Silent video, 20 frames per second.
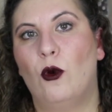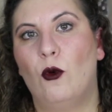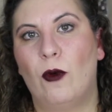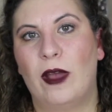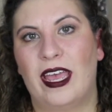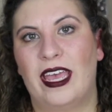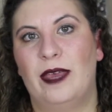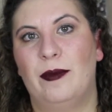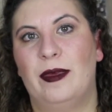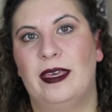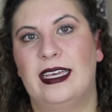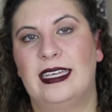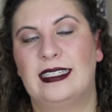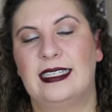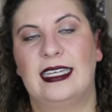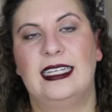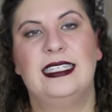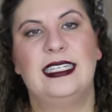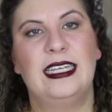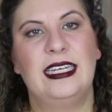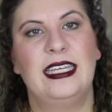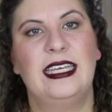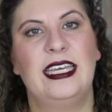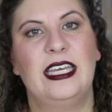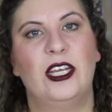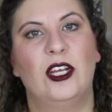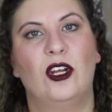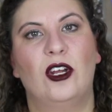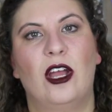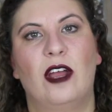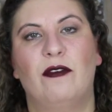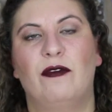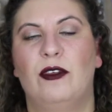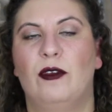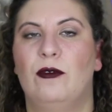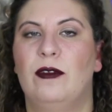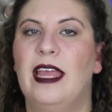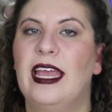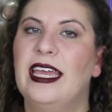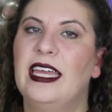away because I did hear a
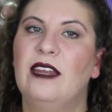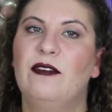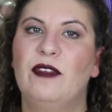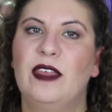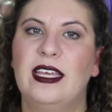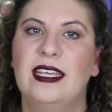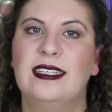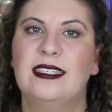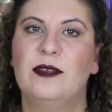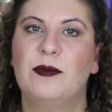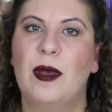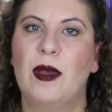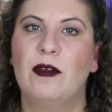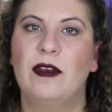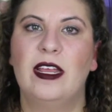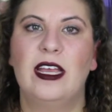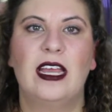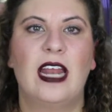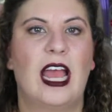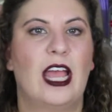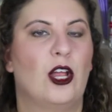few negative things about it.